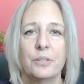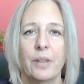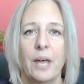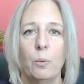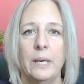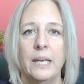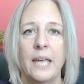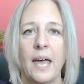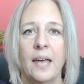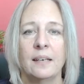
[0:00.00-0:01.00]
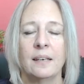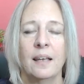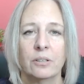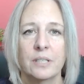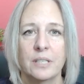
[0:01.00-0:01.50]
that we can
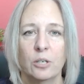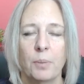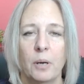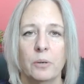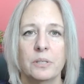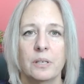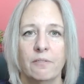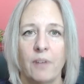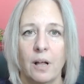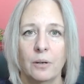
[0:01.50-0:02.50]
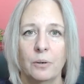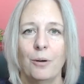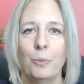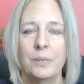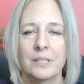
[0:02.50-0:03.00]
see your post and follow
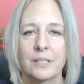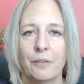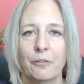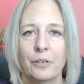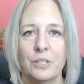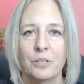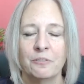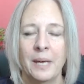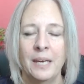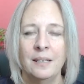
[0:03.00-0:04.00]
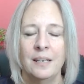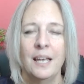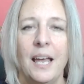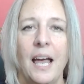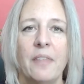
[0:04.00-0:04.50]
what discoveries you've made.
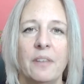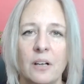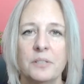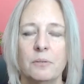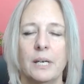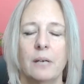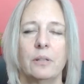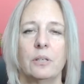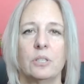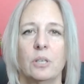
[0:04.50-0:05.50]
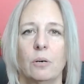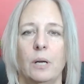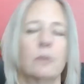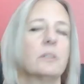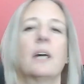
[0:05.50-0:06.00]
And then also down in the show
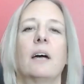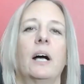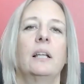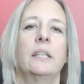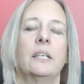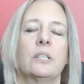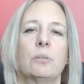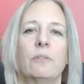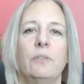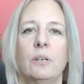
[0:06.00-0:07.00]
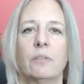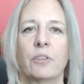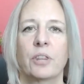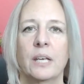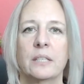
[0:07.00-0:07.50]
notes, I've got links to a few
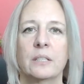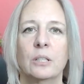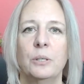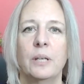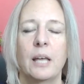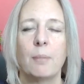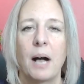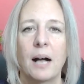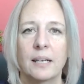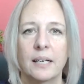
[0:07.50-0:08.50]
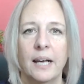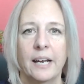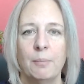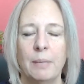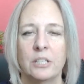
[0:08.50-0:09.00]
different things, including that pocket guide
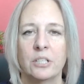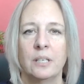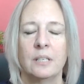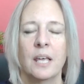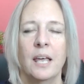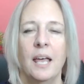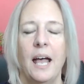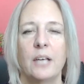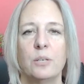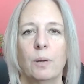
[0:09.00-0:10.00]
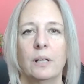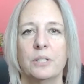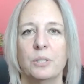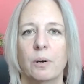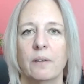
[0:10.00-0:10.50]
I mentioned, as well as
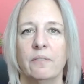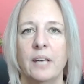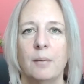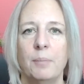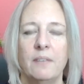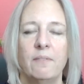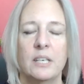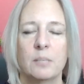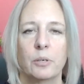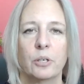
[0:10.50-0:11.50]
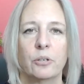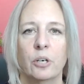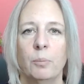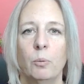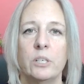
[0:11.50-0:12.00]
to our VIP Facebook
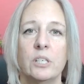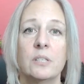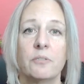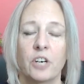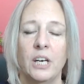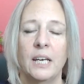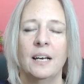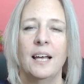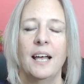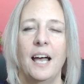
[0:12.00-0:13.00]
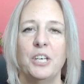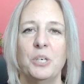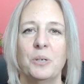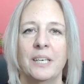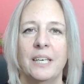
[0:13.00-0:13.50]
group, which is free. And
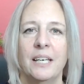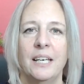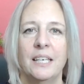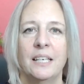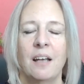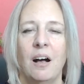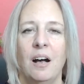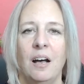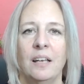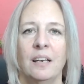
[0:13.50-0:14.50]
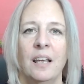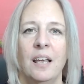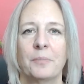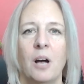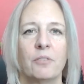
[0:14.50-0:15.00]
you can get in on
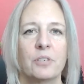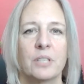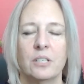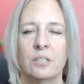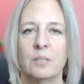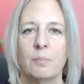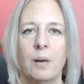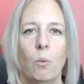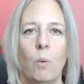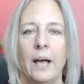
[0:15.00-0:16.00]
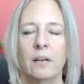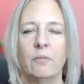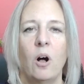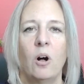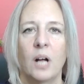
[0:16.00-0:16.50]
conversations about wine of
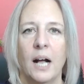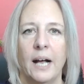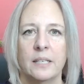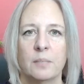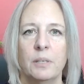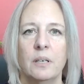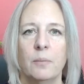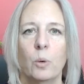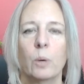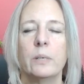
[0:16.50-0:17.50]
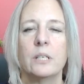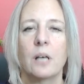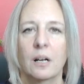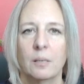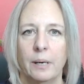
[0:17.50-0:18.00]
all kinds, but where we
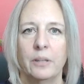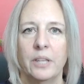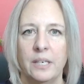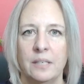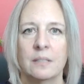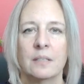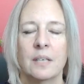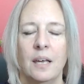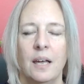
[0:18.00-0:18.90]
talk about these